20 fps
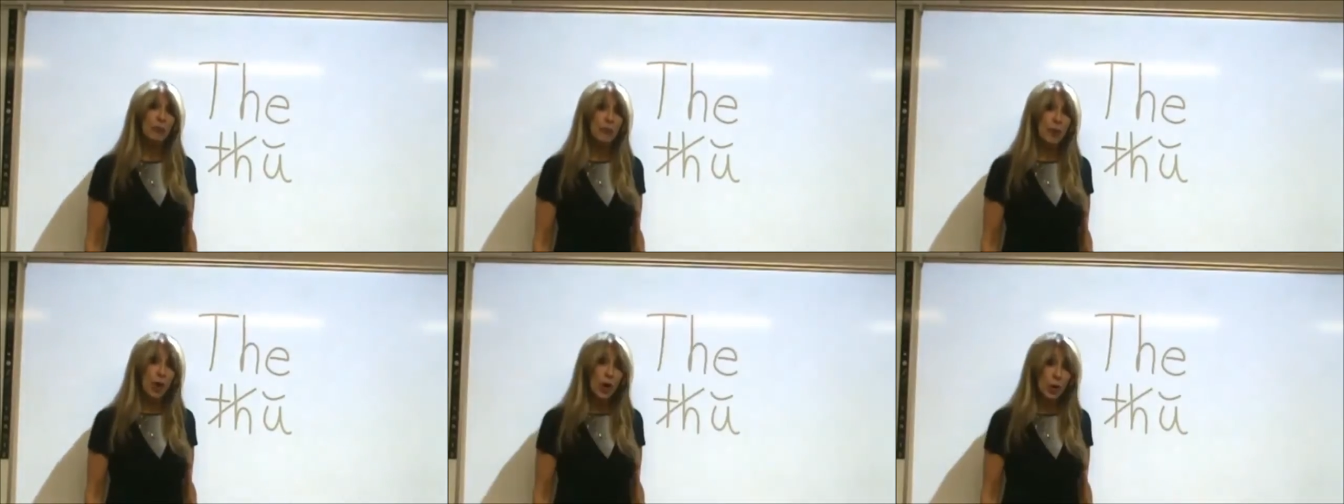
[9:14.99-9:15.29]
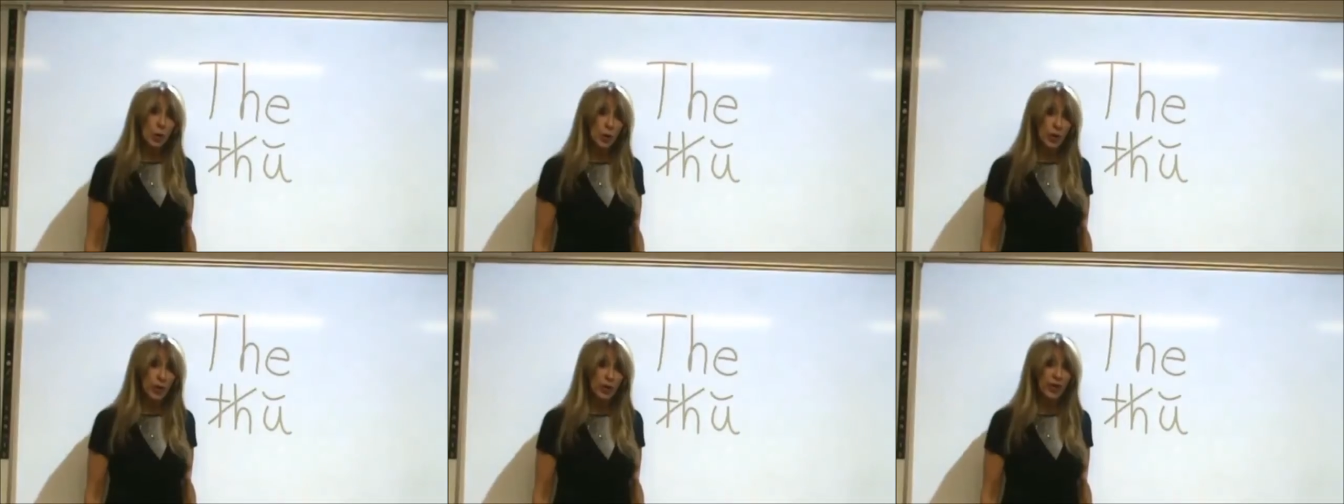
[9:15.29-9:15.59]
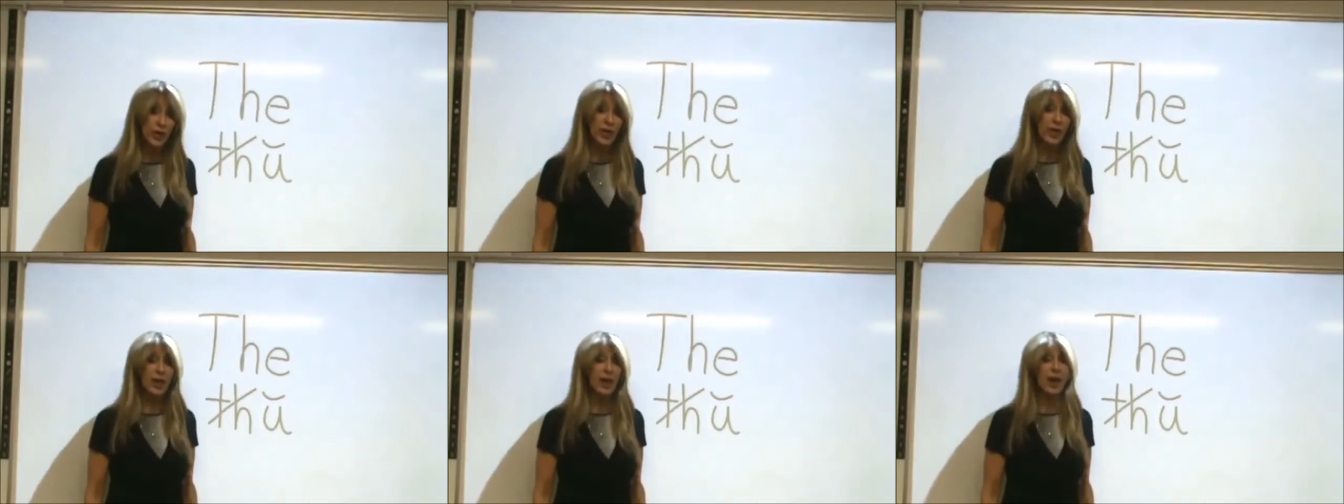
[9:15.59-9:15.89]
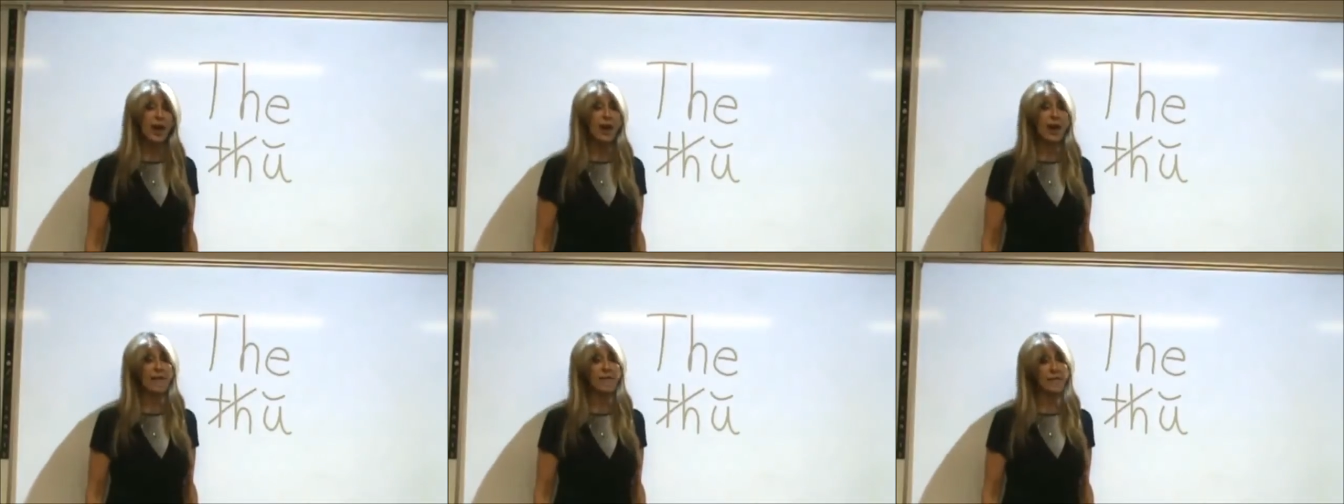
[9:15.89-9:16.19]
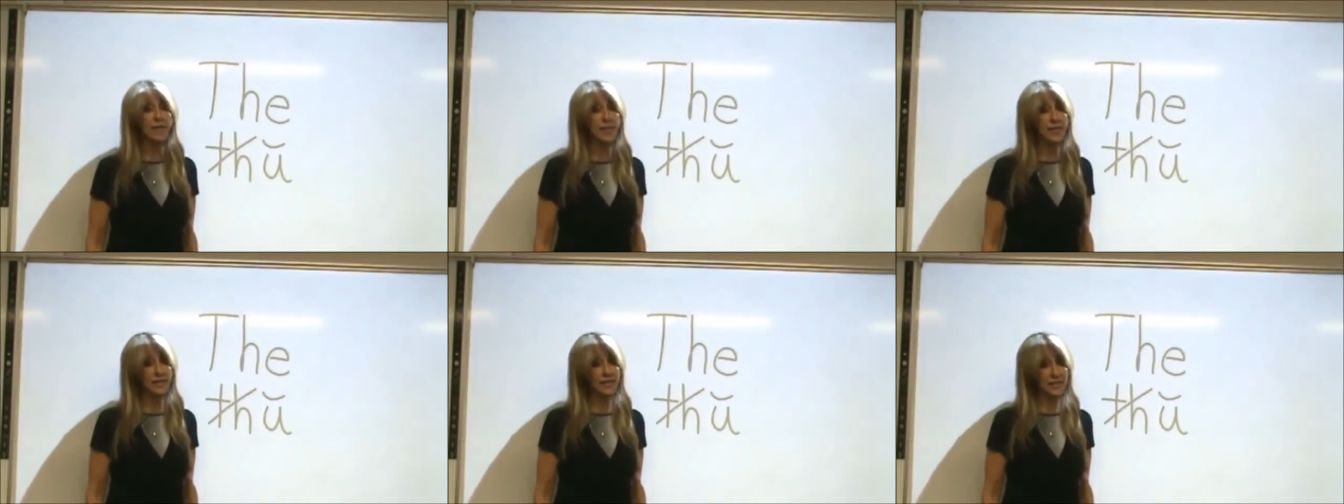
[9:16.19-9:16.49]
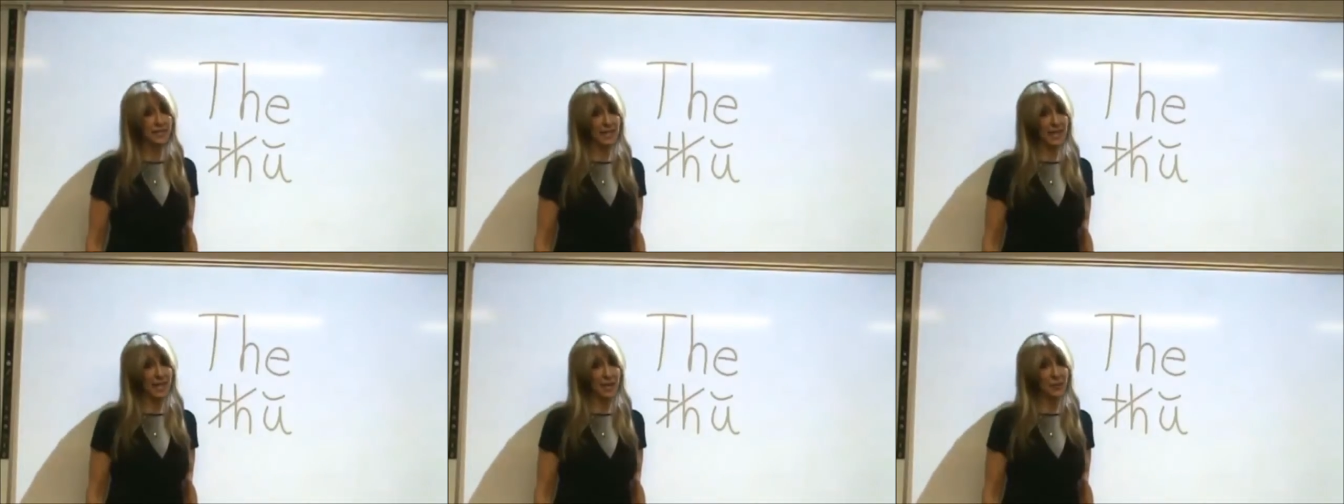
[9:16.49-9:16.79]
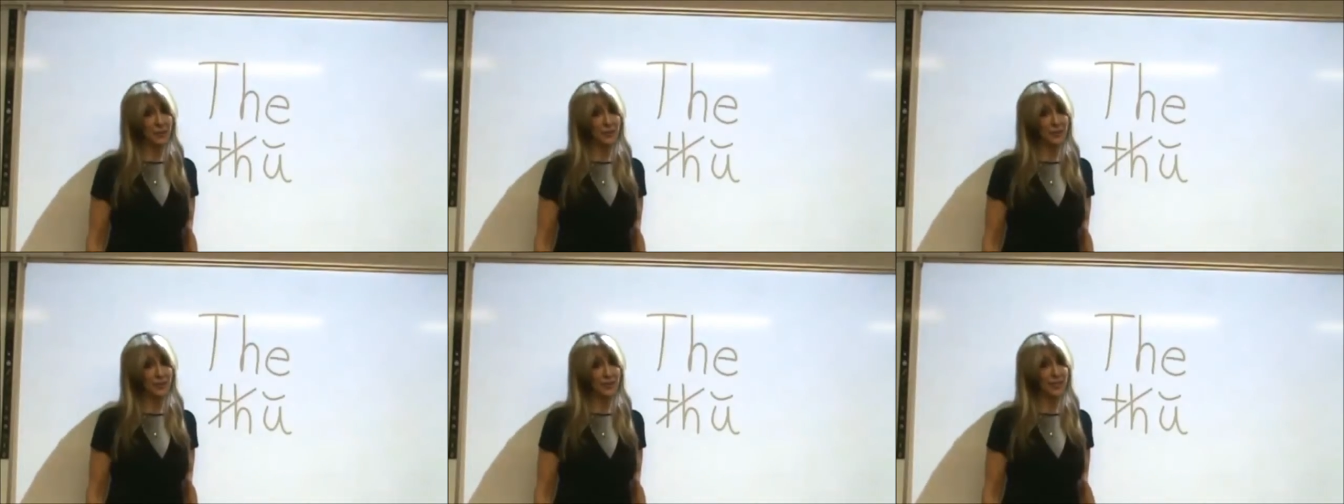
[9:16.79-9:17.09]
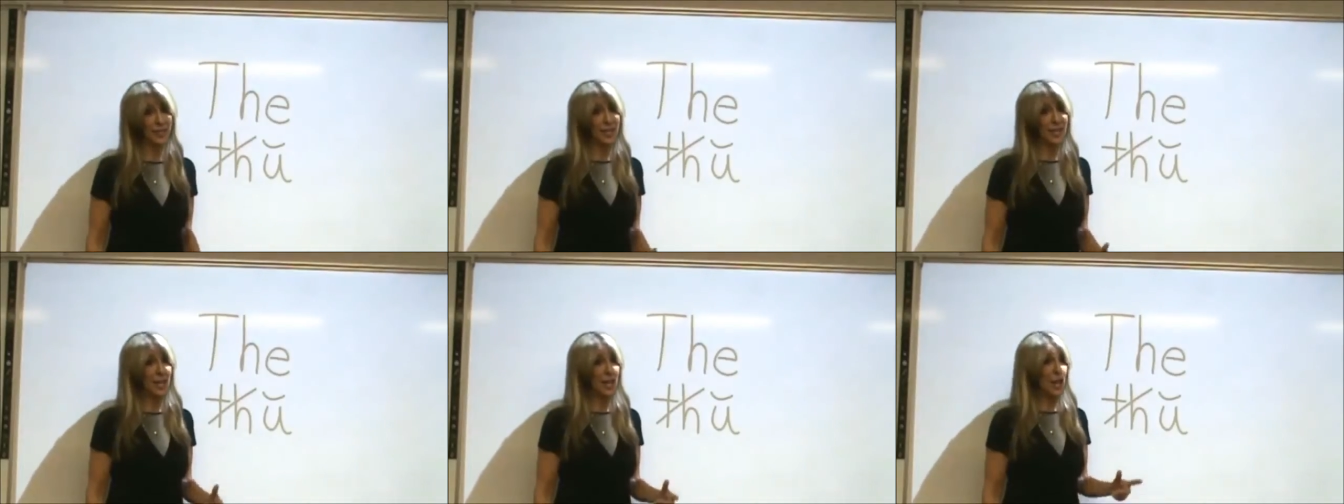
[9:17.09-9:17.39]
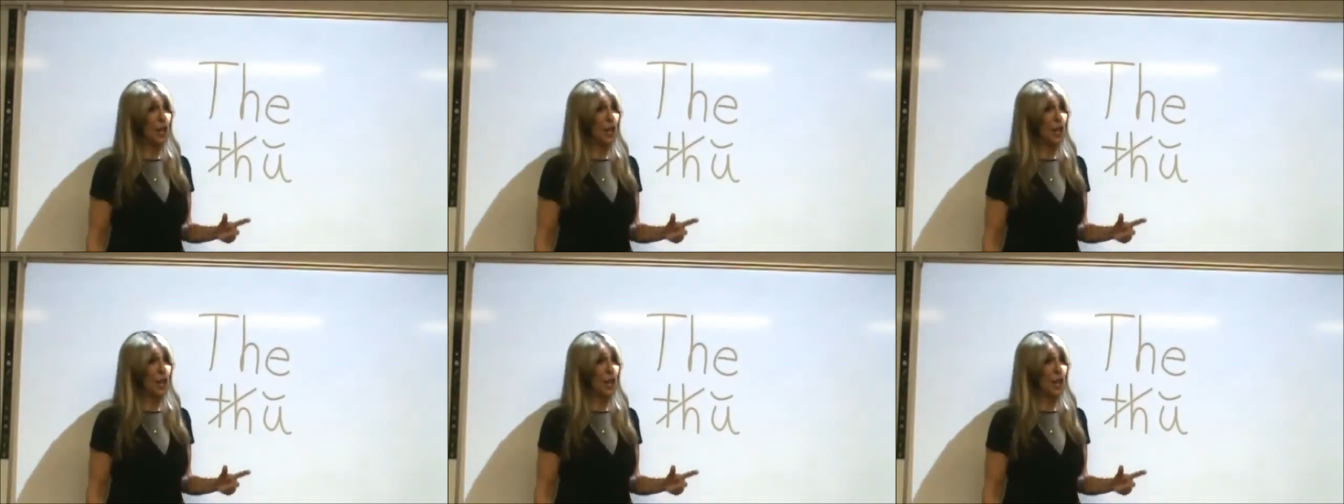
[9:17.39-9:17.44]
both of the sounds.